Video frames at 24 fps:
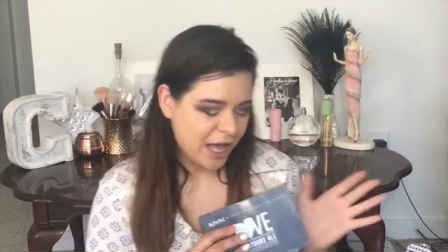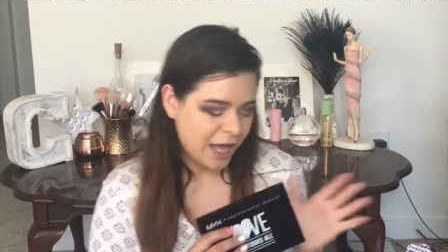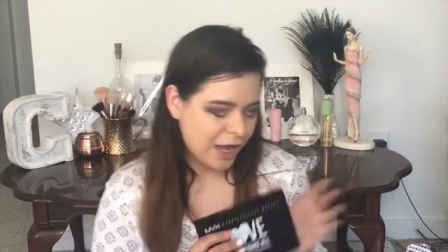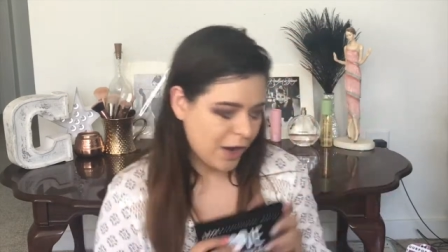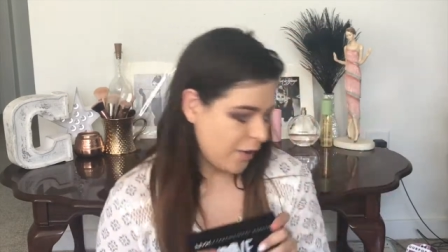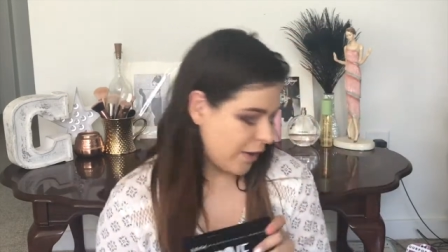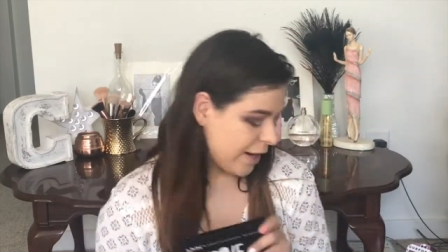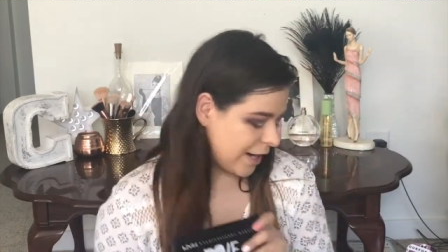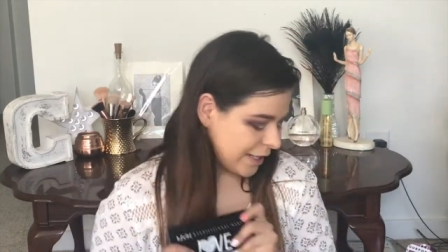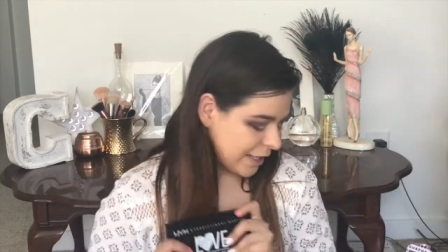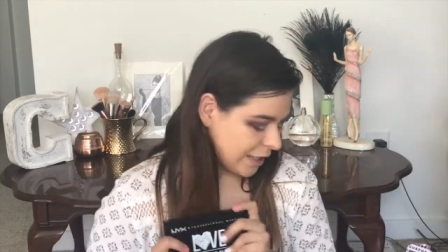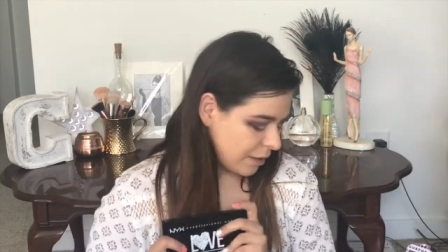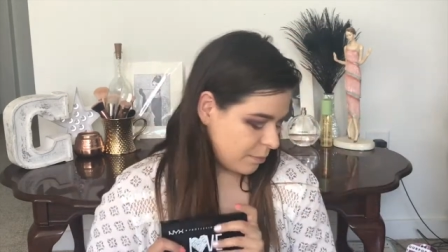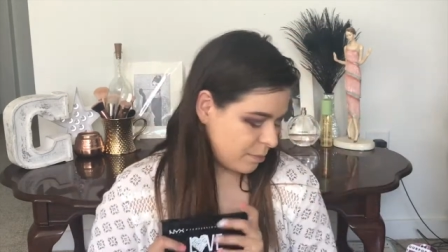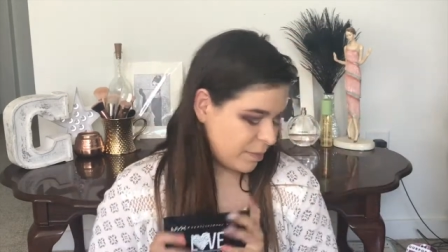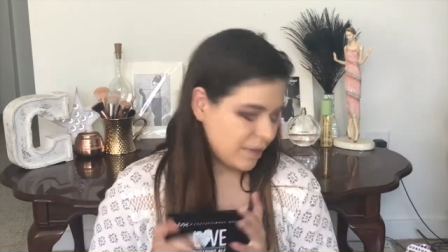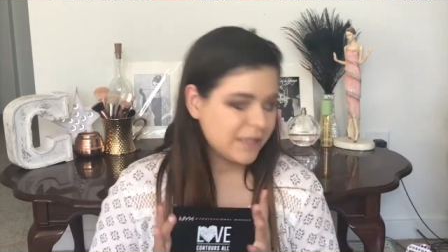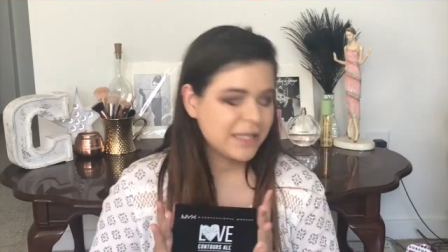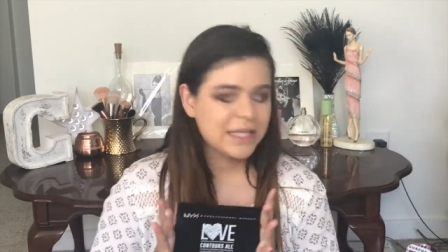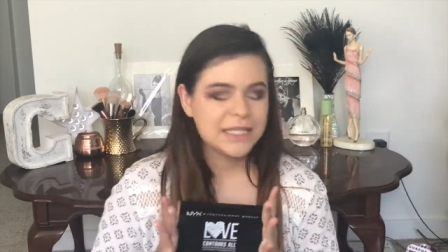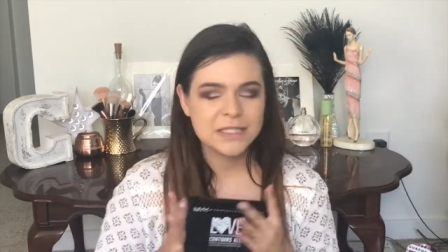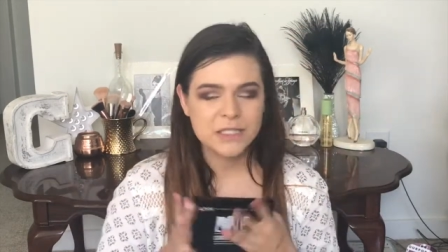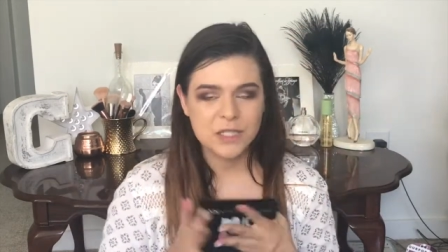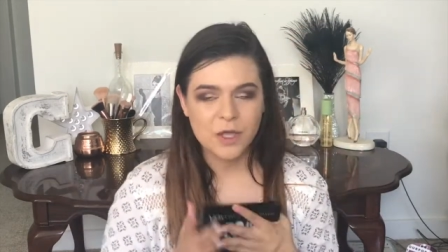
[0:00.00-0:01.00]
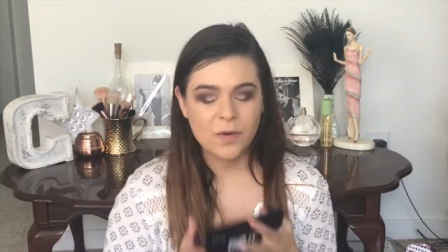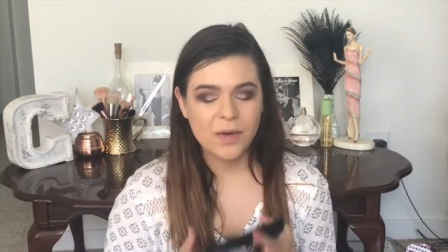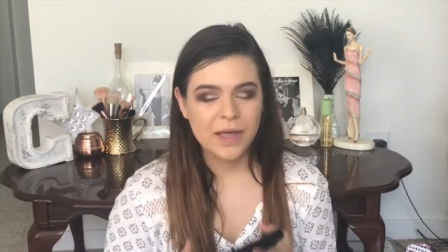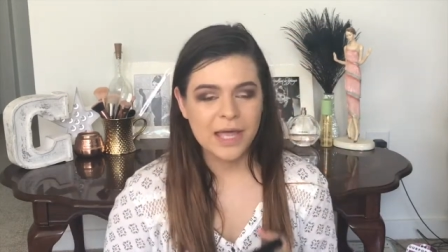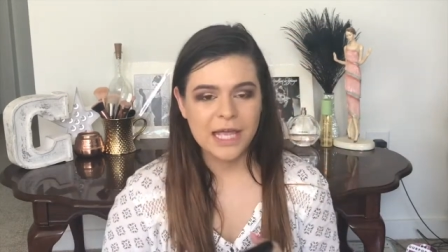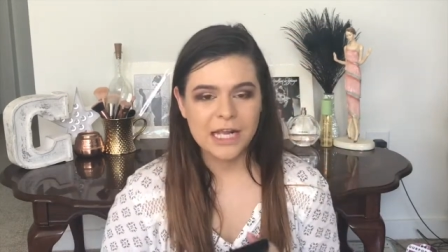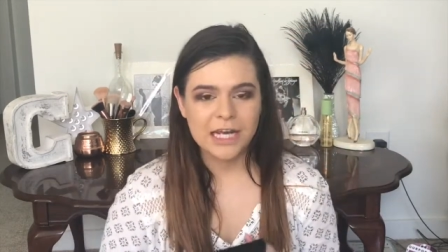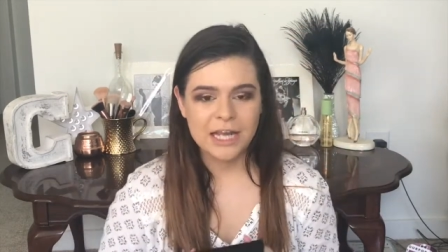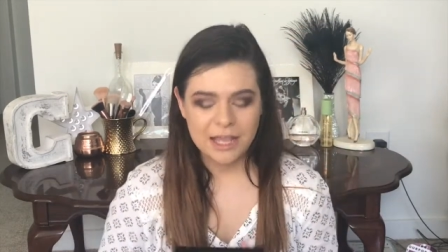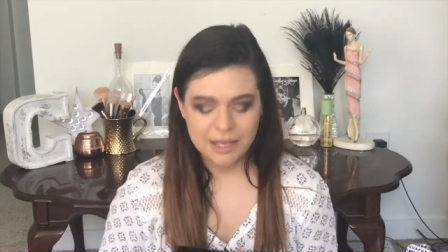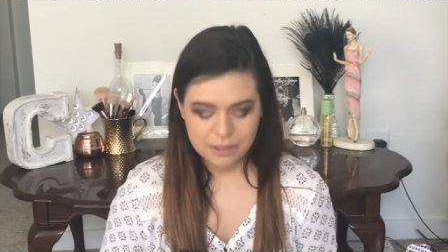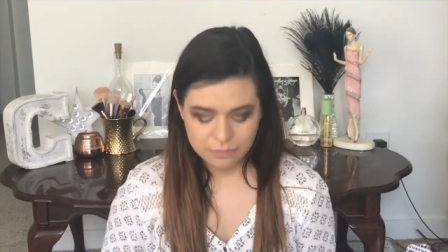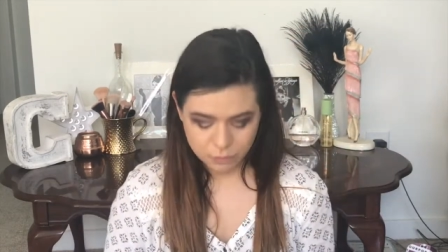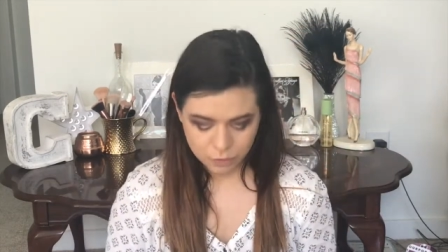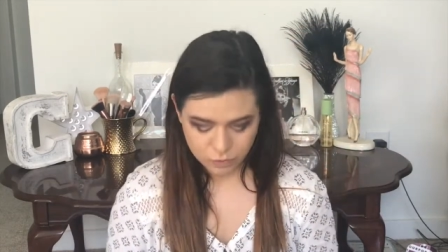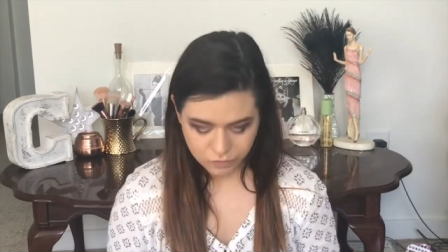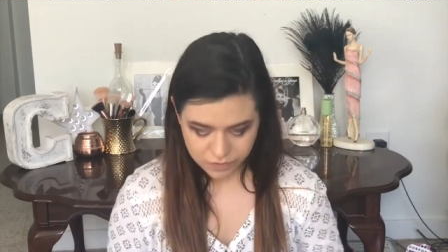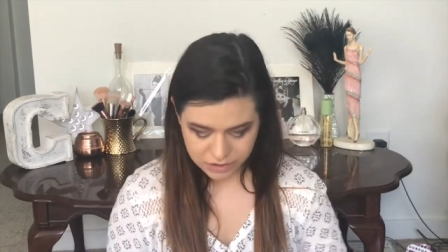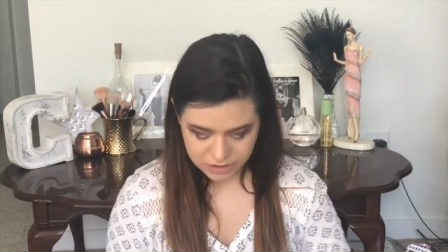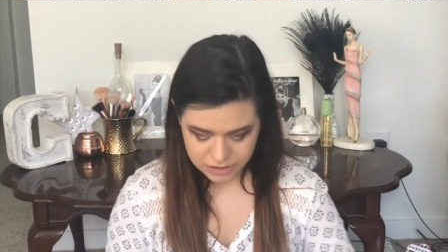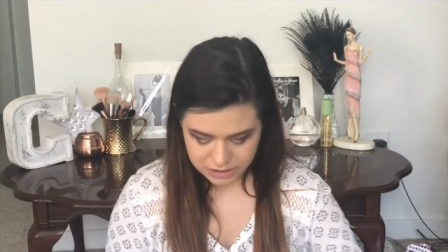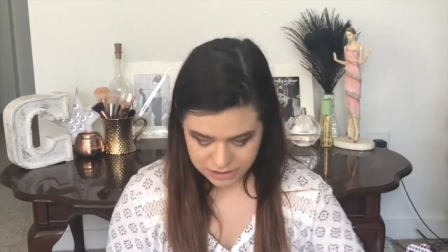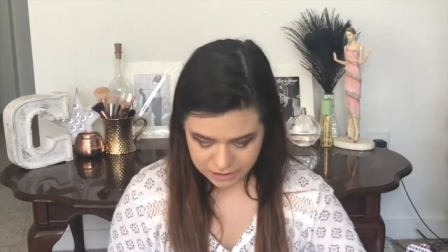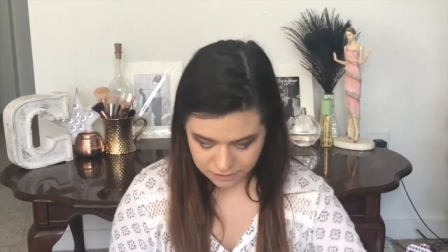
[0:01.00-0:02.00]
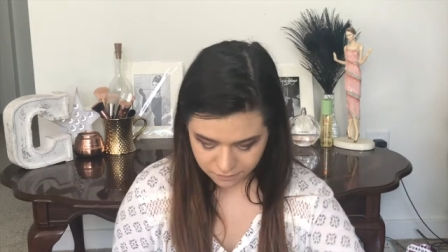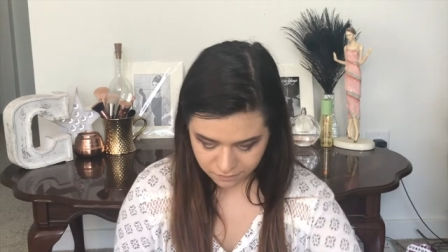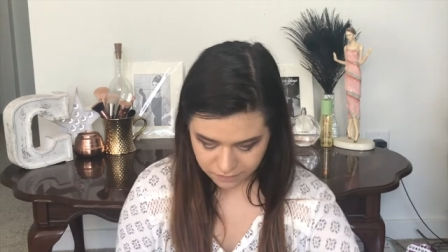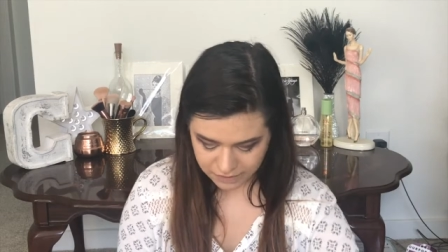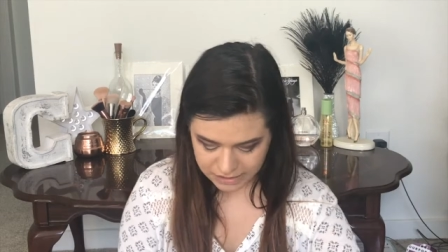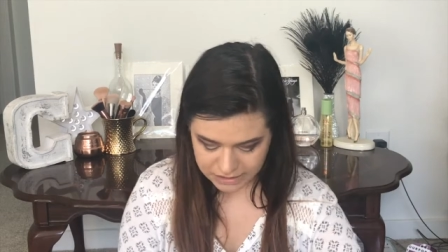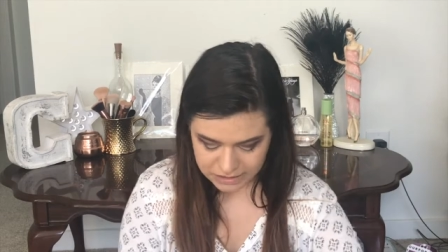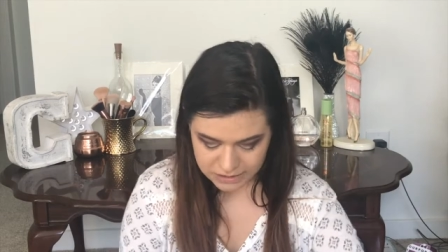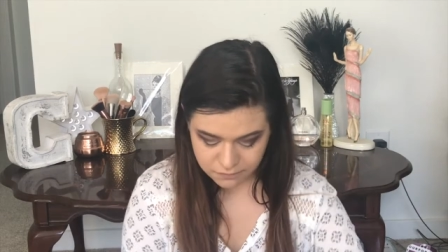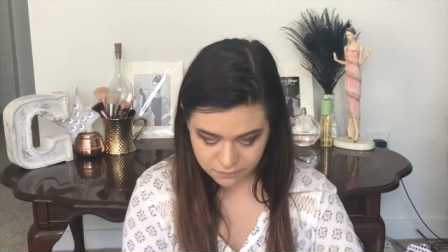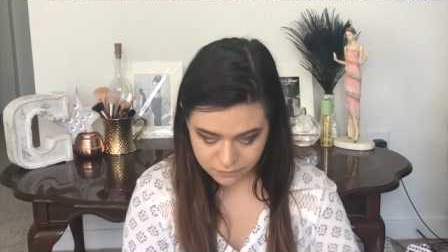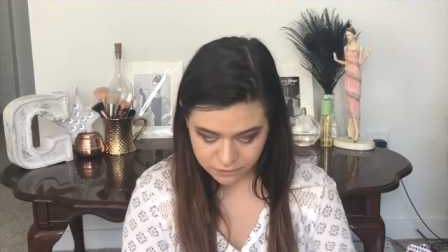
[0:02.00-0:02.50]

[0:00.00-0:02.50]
Alrighty, but let's go ahead and move on to the face.